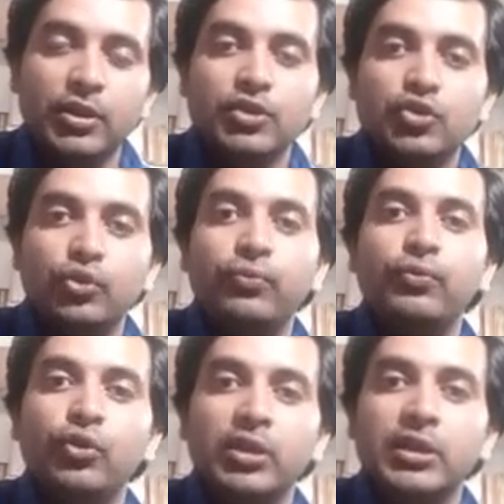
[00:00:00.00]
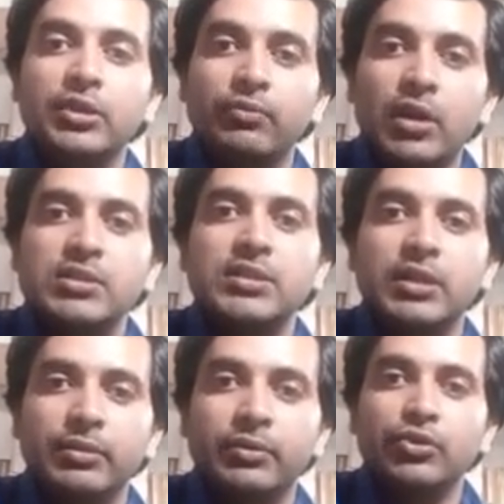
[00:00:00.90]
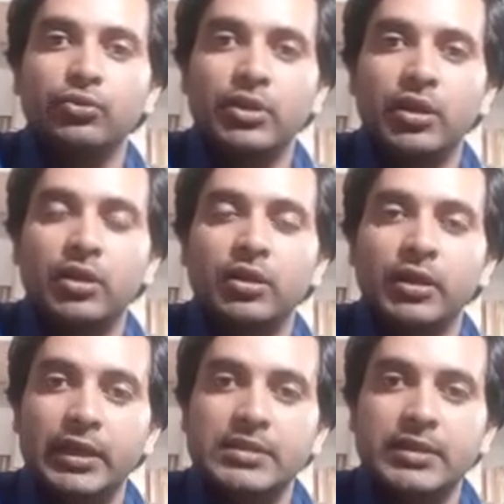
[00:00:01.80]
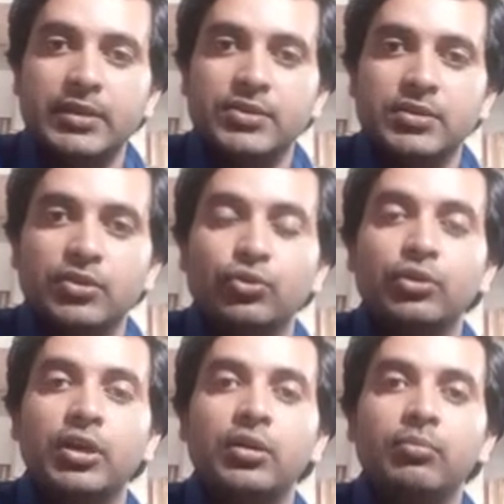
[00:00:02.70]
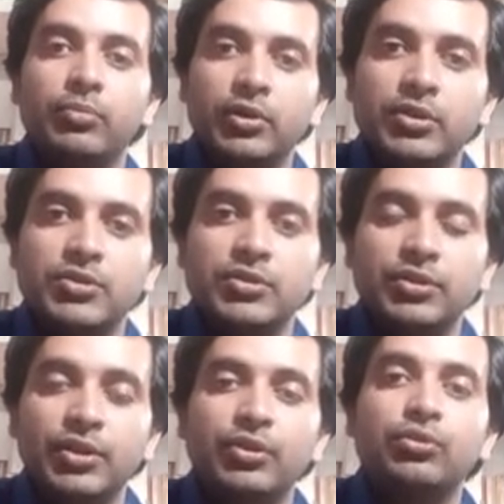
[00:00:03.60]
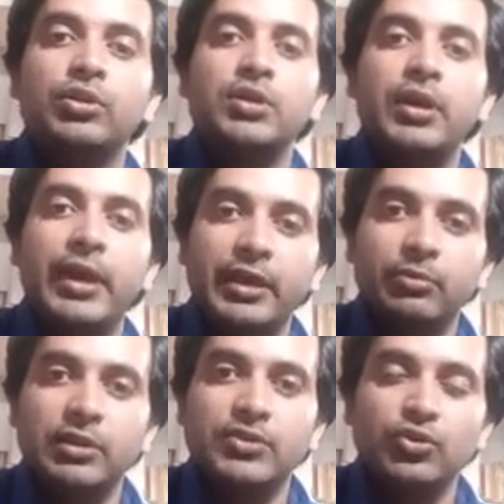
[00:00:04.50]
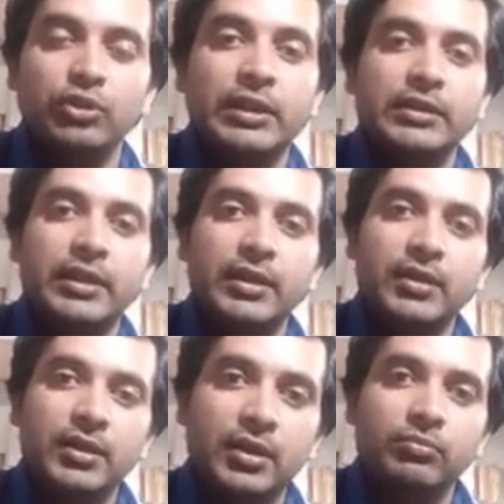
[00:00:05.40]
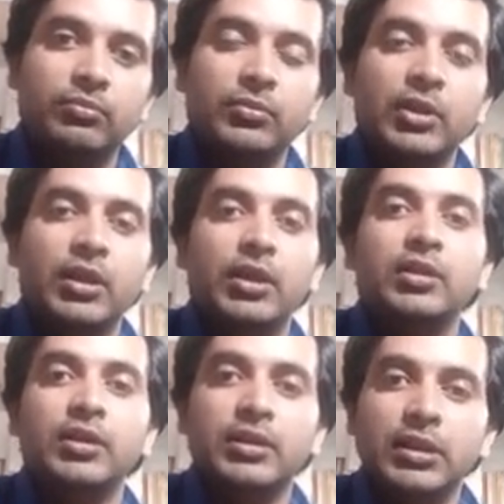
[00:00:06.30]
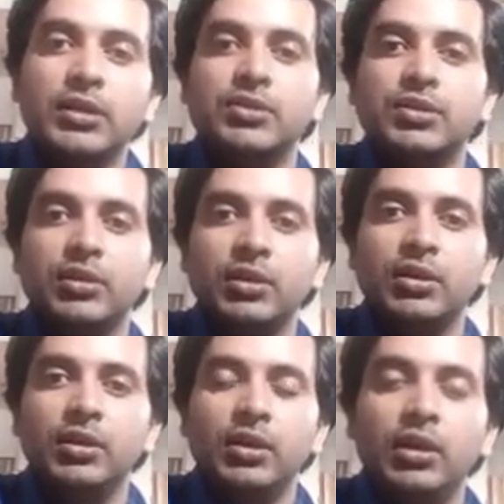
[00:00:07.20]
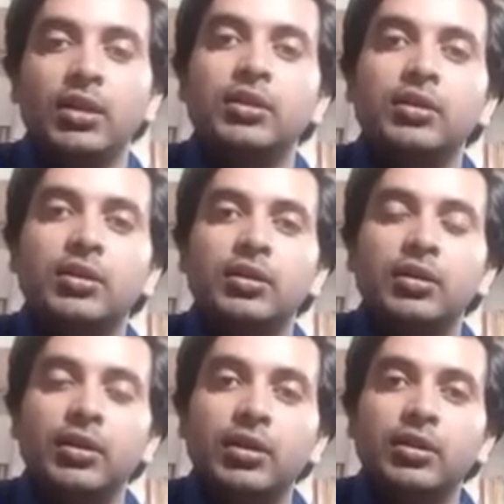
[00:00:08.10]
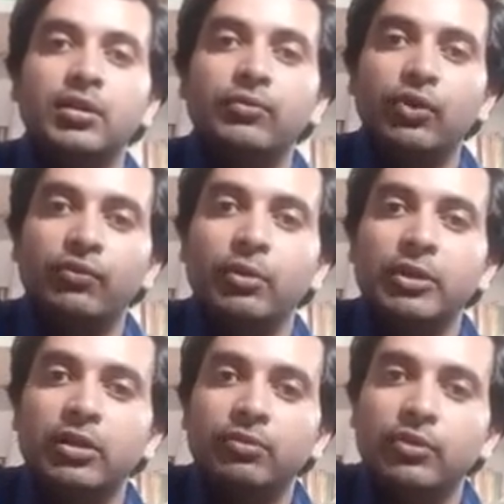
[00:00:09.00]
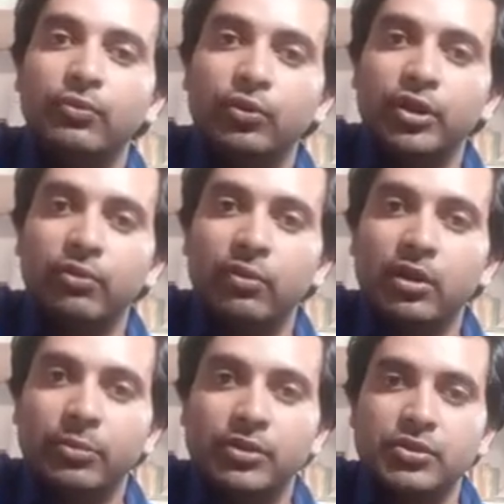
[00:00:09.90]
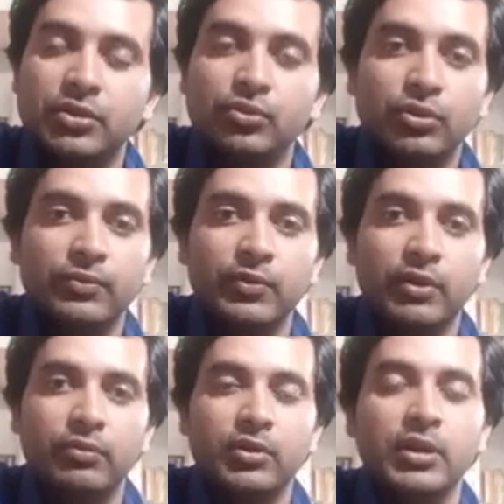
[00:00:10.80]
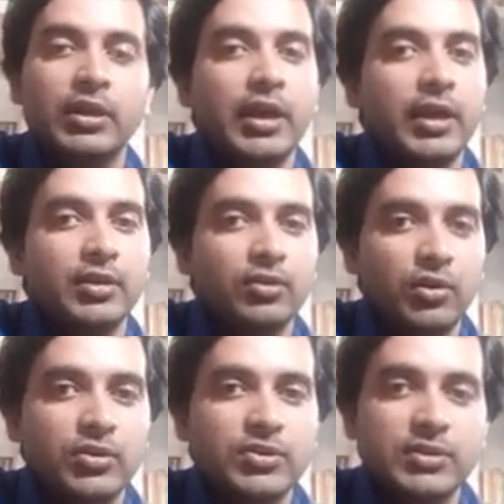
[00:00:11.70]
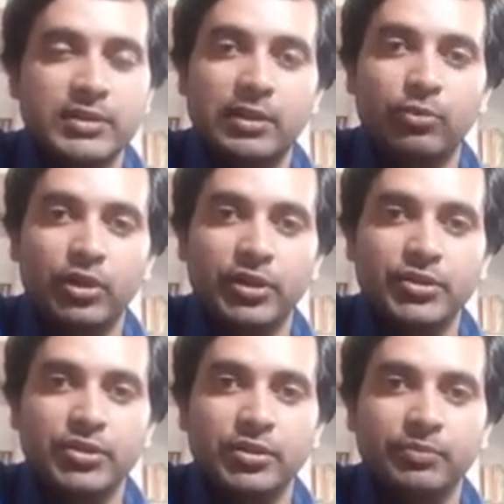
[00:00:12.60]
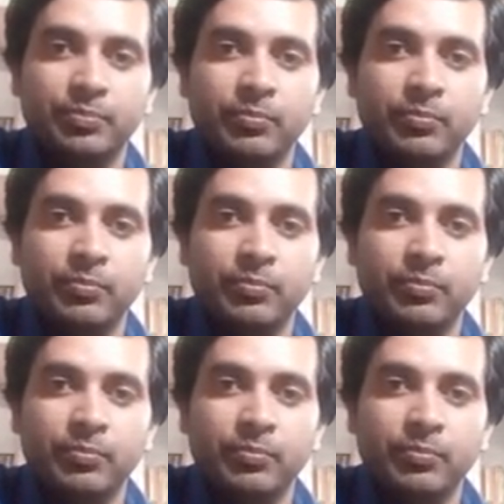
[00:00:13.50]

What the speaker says: So floral rewards are given to the insects, to the birds, to the animals, so that they can come in the greed, in the fulfillment of their food requirement to the flower and cause cell pollination.